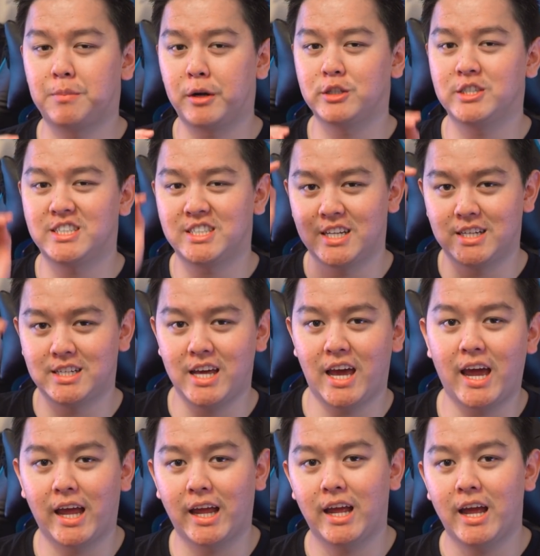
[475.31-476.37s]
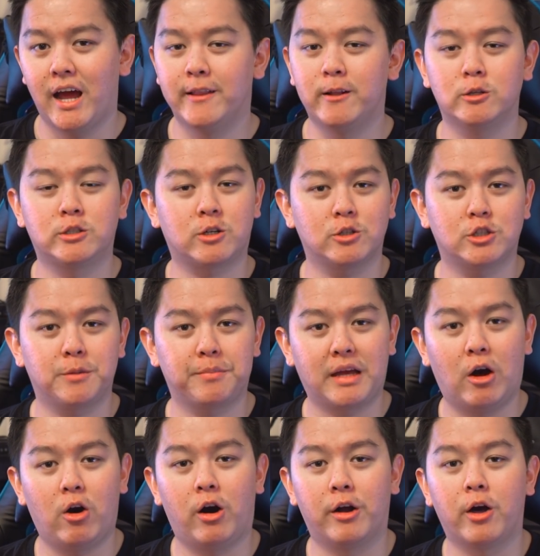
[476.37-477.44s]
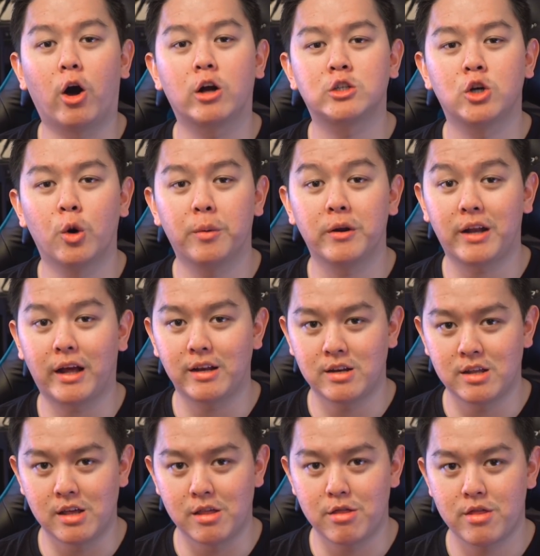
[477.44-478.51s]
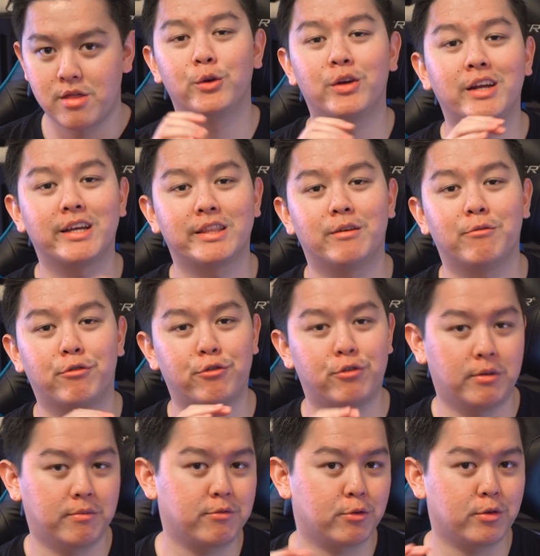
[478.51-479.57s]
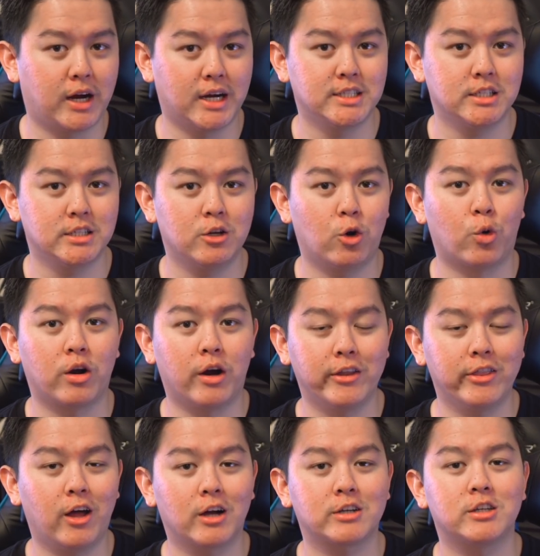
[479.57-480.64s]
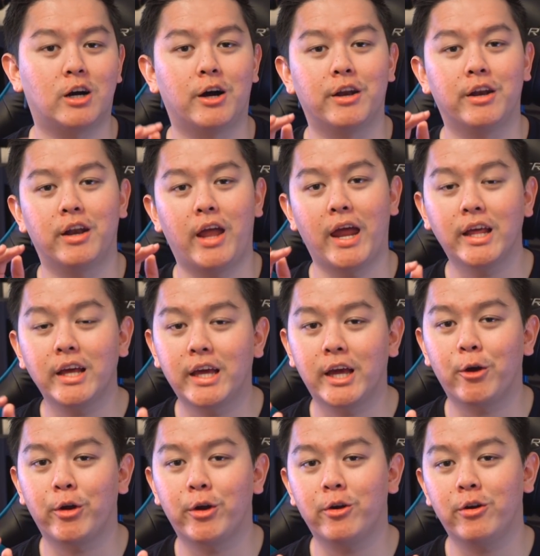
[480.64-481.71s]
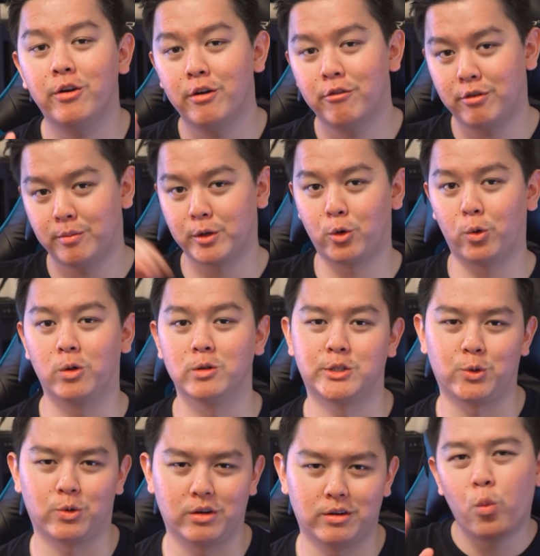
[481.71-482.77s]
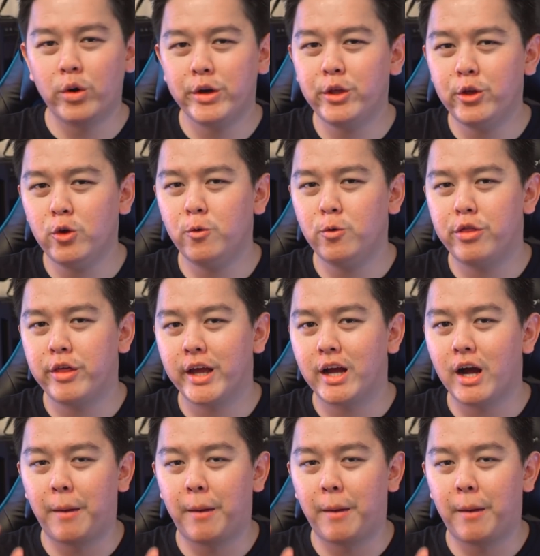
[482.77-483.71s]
to purchase today, and they'll start shipping out on October 19th. You can get them from Verizon or unlocked on any carrier from the Google Store. What do you think